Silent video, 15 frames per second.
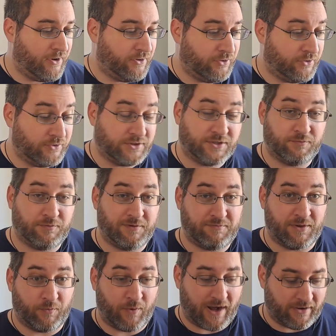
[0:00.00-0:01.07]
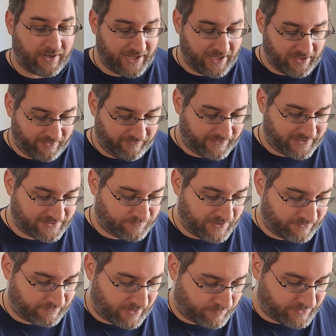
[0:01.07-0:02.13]
Who should we be wary of is
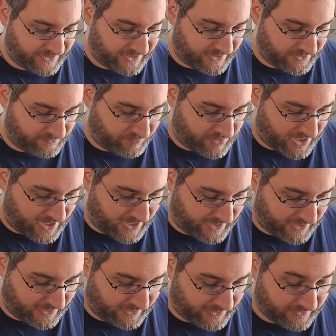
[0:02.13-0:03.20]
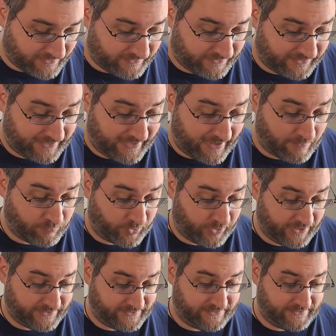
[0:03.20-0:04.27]
being represented by the
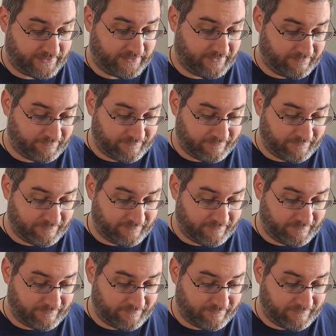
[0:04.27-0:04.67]
Empress.